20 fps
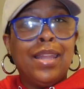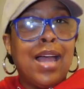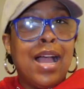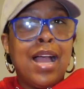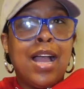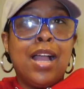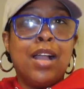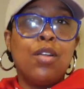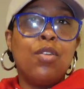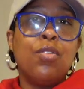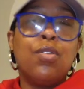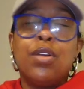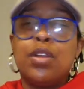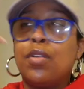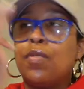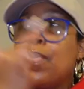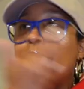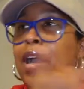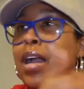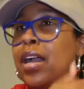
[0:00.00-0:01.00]
line going
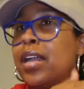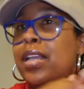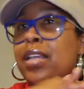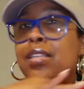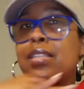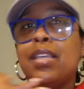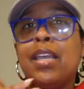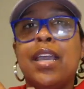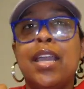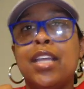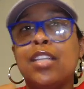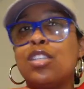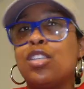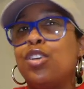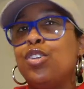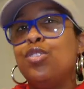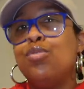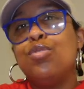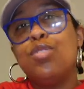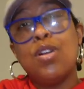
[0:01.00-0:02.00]
around his head,
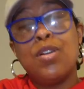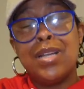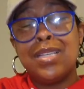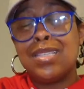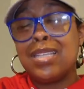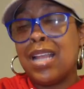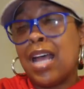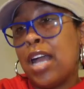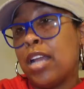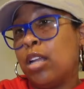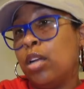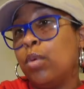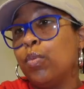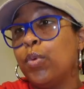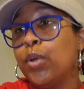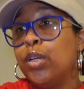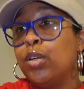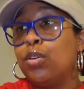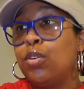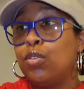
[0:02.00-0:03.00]
so you know his line up
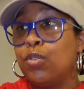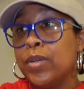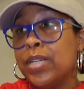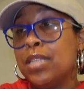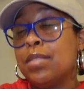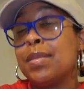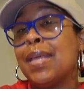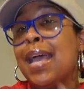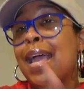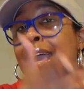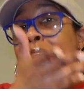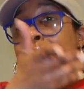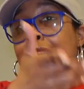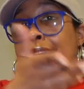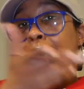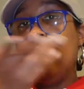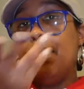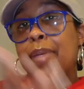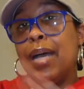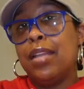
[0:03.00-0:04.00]
real crisp and
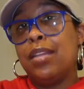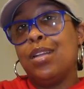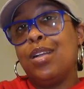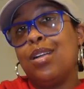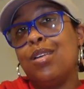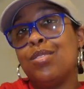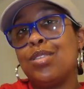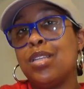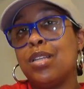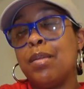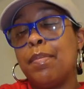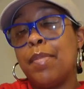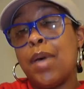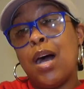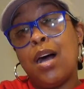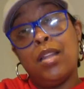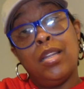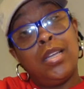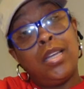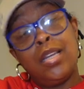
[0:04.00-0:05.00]
he about to go to the
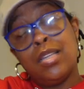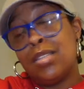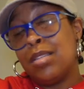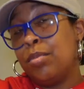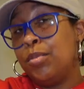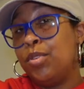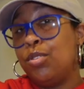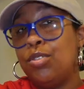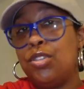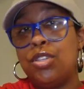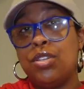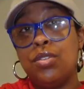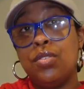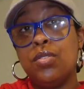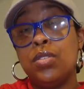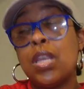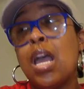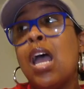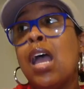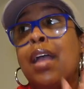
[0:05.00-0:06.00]
mall and get some new
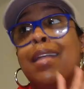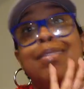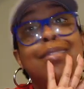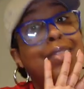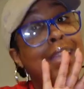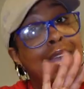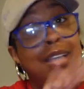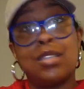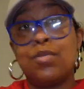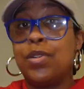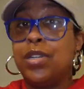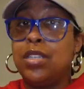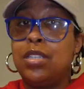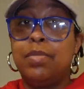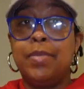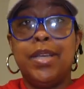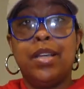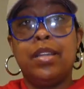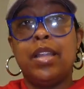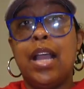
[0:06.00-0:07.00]
shoes. That's what it
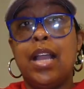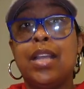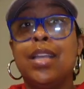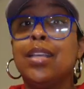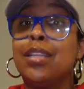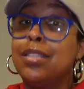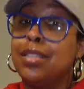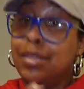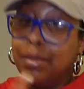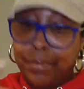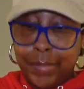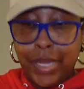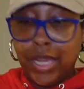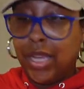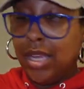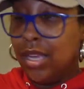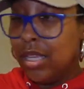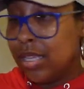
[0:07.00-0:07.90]
smelled like to me.